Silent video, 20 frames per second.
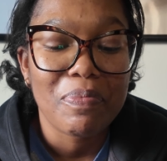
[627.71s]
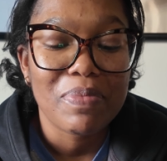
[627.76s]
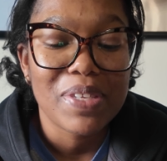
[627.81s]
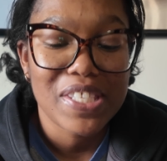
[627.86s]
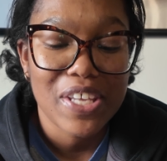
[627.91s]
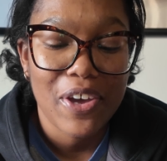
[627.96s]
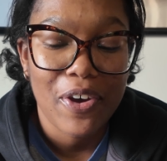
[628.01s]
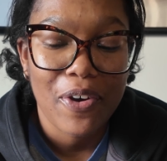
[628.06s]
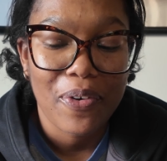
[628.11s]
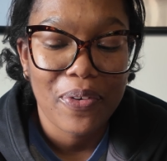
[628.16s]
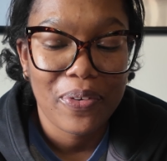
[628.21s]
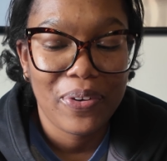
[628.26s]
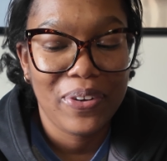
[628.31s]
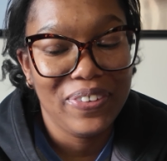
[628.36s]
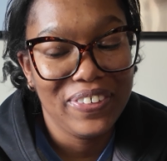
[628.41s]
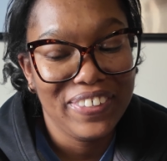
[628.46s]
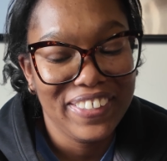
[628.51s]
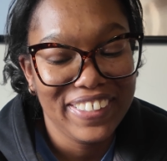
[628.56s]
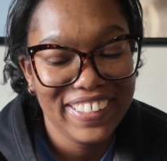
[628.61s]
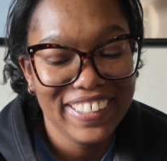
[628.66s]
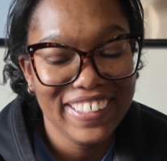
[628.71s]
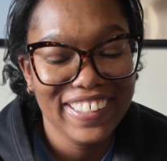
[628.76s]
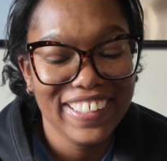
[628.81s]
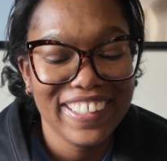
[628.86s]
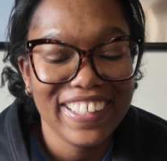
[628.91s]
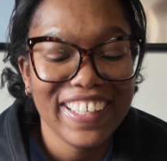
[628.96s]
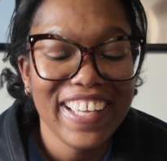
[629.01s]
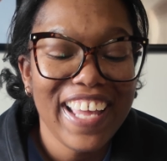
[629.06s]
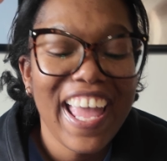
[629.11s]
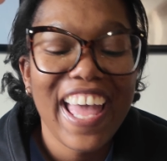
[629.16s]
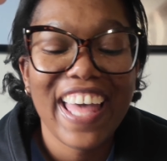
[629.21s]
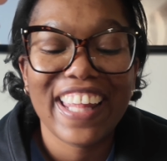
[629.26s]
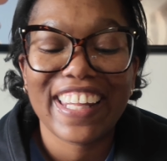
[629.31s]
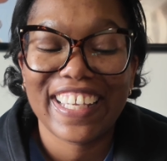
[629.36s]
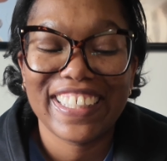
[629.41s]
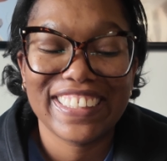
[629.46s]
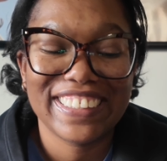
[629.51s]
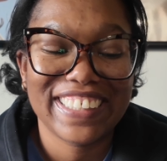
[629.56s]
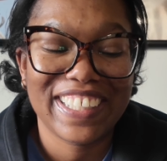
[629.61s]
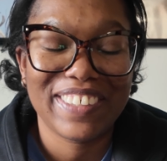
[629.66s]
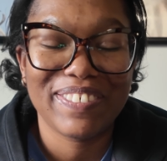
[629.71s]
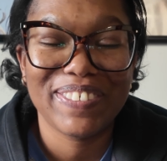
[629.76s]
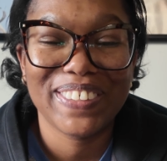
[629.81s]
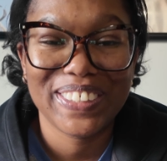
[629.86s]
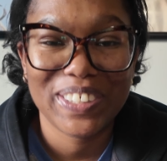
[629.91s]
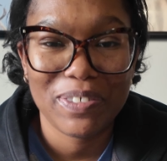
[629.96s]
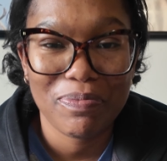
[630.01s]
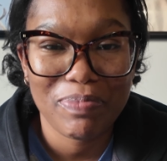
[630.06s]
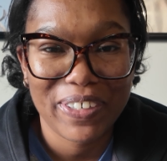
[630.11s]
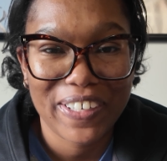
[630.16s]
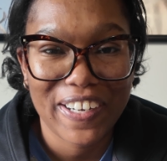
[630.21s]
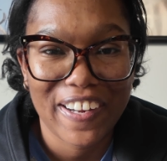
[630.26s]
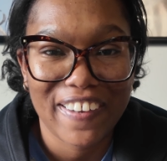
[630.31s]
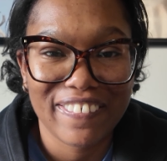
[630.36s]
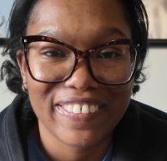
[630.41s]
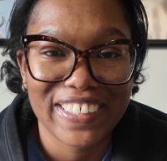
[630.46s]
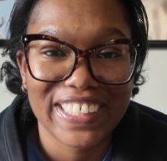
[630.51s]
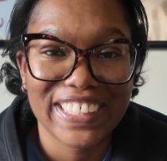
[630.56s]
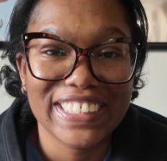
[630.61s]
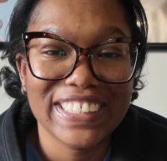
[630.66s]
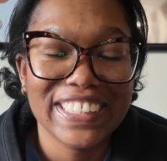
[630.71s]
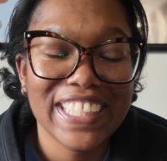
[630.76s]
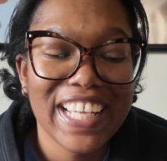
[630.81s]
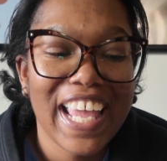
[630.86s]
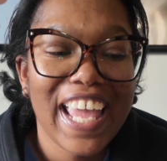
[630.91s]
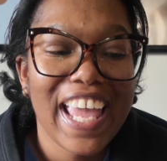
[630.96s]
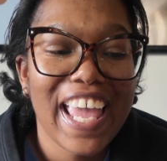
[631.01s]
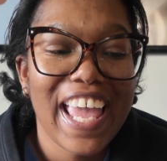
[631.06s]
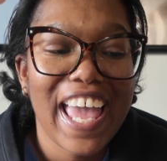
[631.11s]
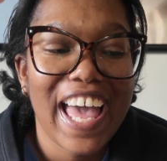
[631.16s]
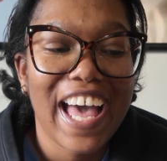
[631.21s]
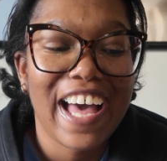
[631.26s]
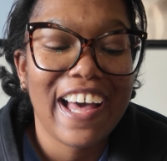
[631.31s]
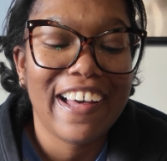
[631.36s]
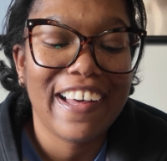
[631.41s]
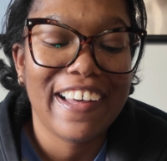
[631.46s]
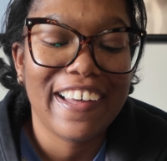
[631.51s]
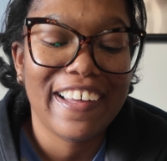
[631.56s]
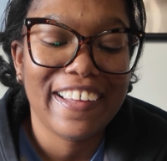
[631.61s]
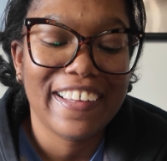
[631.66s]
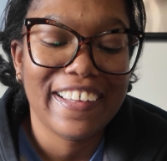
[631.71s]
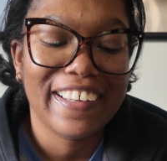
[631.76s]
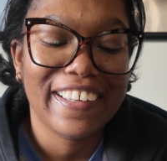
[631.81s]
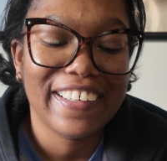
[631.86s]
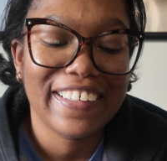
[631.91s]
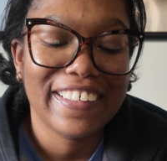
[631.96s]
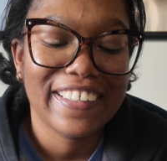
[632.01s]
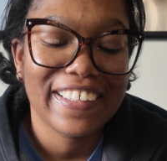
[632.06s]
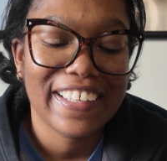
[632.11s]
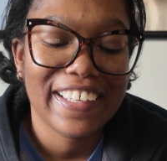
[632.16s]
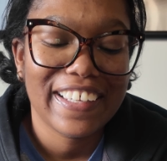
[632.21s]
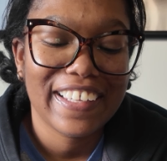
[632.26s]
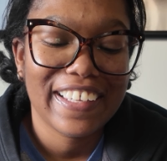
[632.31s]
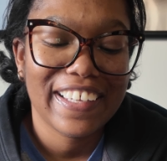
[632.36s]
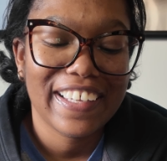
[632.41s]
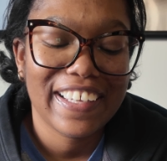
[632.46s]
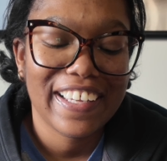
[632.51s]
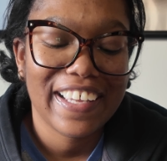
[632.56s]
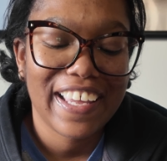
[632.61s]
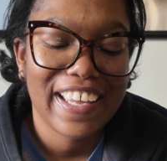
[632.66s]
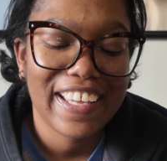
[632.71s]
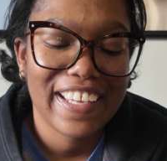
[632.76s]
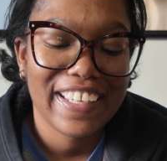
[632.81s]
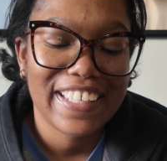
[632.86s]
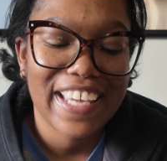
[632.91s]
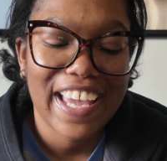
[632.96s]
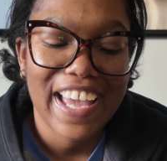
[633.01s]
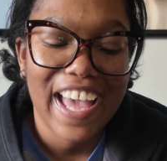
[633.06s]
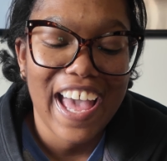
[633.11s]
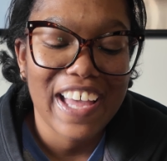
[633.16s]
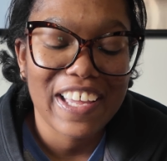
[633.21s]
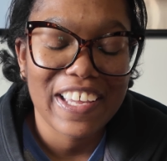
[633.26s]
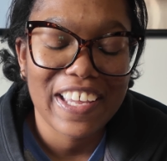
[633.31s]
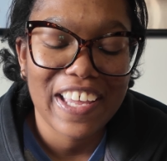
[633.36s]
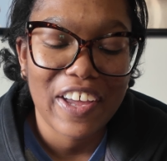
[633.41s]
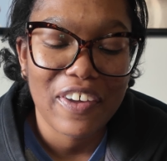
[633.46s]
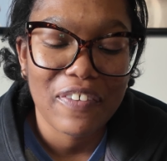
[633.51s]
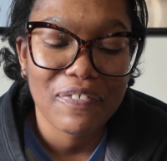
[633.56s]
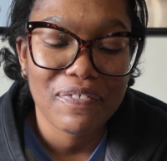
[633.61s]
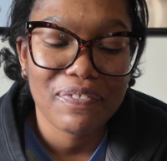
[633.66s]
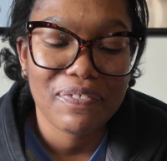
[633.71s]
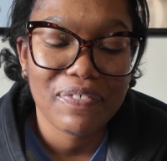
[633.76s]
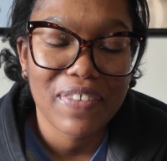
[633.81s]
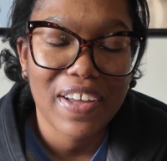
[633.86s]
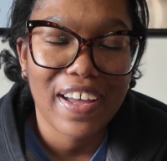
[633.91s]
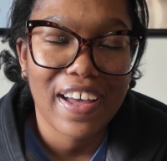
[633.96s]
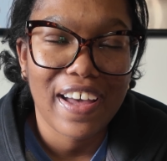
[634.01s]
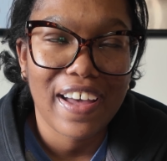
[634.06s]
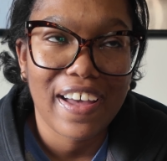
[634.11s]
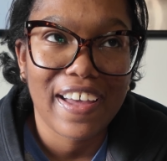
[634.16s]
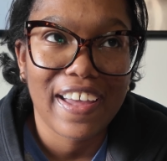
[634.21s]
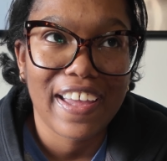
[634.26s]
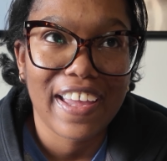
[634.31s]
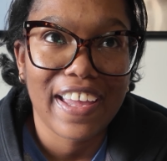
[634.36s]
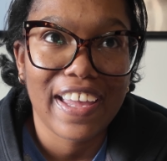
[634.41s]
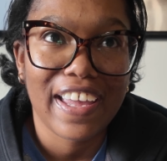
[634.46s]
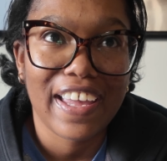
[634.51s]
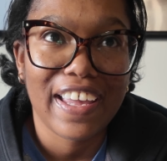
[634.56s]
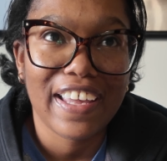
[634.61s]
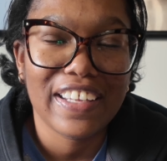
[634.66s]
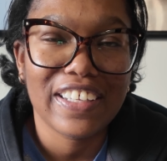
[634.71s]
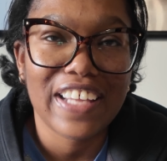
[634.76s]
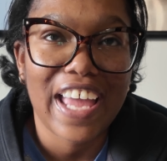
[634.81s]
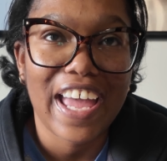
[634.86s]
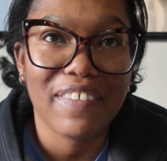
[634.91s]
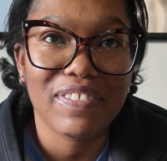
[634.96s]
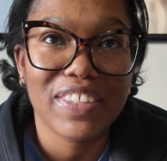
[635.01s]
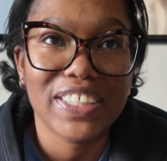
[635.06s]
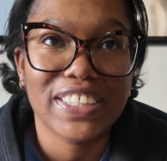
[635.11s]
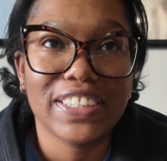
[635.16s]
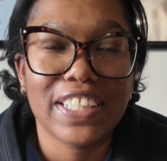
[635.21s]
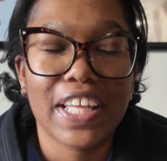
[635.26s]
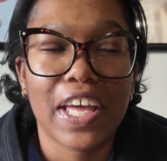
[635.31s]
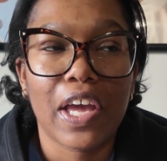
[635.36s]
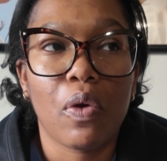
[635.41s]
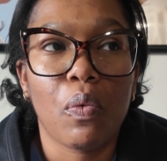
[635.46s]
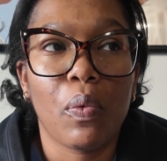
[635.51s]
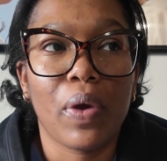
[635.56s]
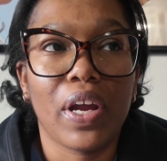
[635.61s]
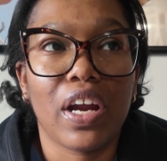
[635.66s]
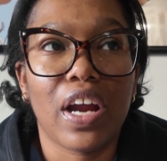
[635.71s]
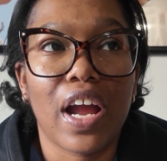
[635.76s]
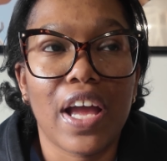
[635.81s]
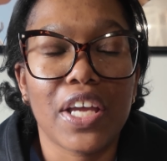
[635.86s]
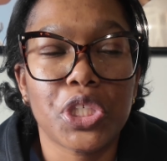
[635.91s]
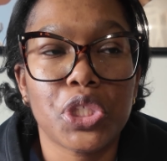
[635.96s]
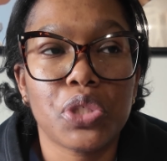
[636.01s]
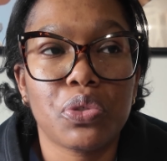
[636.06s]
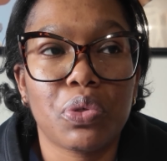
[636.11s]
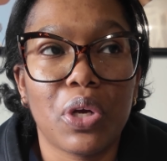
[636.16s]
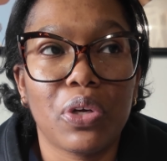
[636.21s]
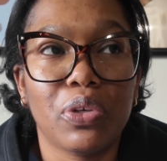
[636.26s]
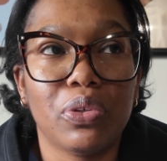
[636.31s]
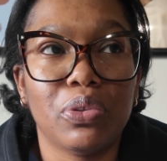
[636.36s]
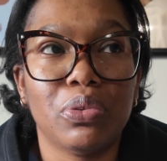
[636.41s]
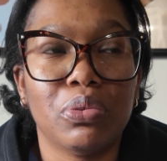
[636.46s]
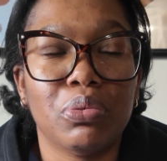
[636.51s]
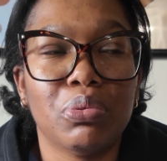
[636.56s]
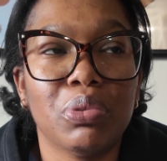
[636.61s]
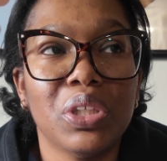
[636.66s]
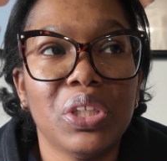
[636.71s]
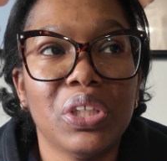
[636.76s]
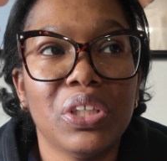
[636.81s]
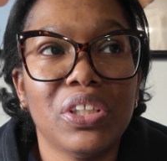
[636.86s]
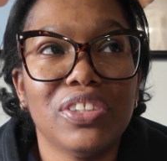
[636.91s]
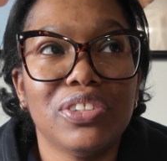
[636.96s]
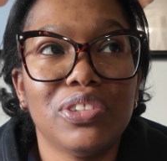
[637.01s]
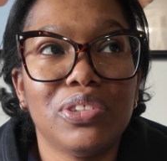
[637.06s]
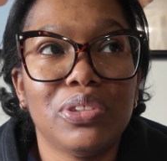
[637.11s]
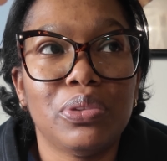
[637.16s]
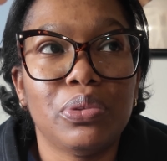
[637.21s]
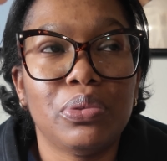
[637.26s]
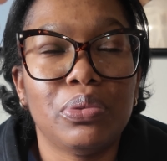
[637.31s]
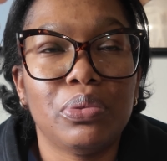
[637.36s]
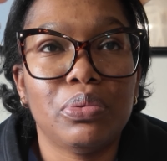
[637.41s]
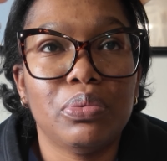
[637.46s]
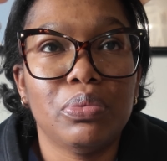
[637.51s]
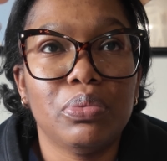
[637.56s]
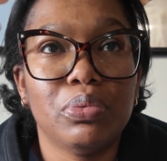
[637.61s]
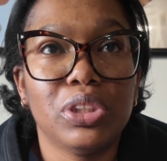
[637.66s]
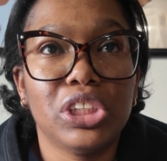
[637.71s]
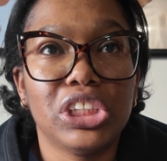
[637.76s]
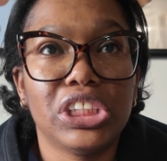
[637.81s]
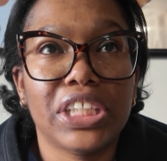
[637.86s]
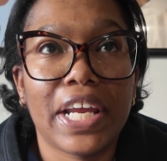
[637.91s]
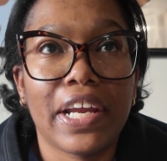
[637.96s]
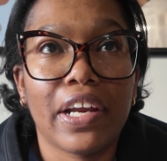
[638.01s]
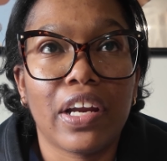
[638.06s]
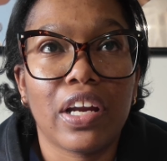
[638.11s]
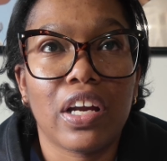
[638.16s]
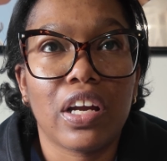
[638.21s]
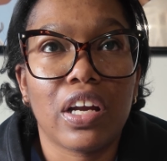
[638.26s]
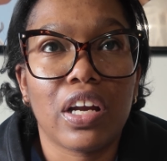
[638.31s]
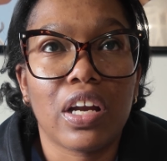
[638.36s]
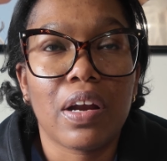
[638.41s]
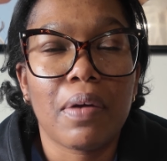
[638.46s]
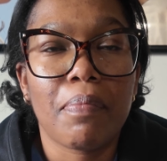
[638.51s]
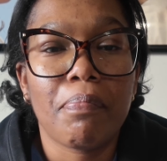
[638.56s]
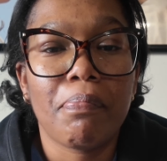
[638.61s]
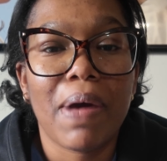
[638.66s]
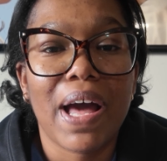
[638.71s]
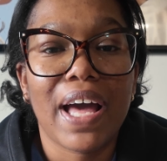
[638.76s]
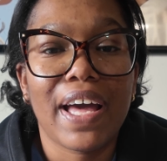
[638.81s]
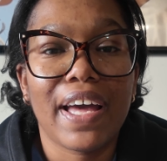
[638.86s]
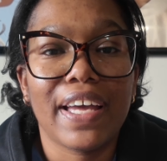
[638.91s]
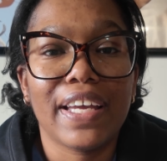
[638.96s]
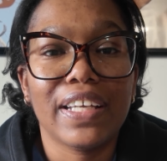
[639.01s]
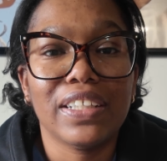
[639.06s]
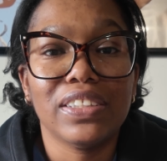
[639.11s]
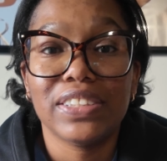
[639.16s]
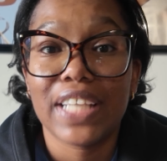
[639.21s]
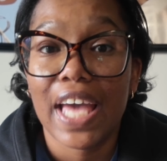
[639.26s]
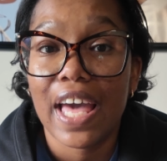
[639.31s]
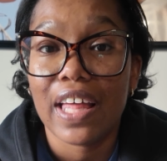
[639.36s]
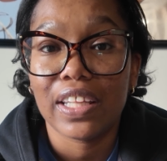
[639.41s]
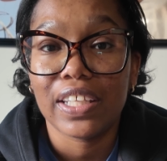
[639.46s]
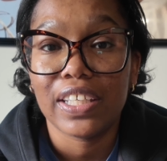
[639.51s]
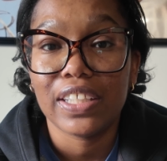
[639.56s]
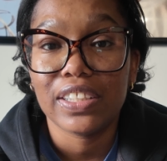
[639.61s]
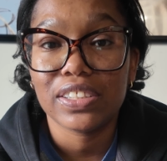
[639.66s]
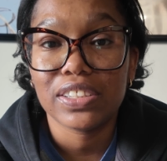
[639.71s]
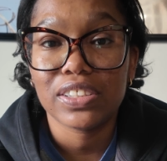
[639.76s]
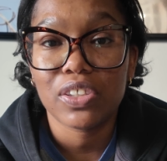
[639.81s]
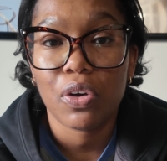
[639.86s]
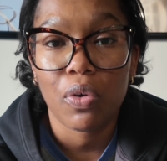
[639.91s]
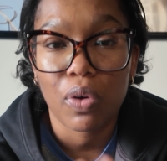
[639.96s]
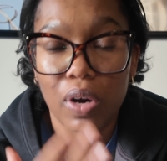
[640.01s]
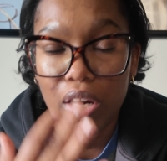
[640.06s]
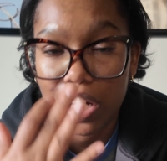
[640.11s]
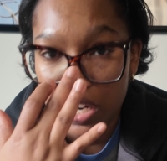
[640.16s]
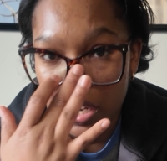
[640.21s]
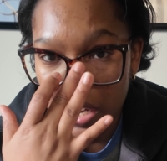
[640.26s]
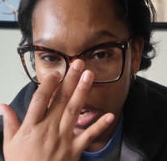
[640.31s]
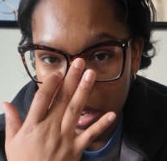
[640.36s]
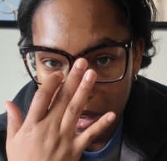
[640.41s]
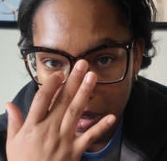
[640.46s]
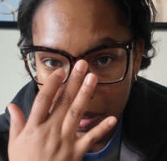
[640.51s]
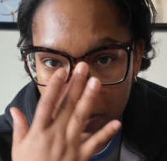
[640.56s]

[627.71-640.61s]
So, like I said, I'm super nervous. Uh, yeah, I have this thing where I struggle to share my talents or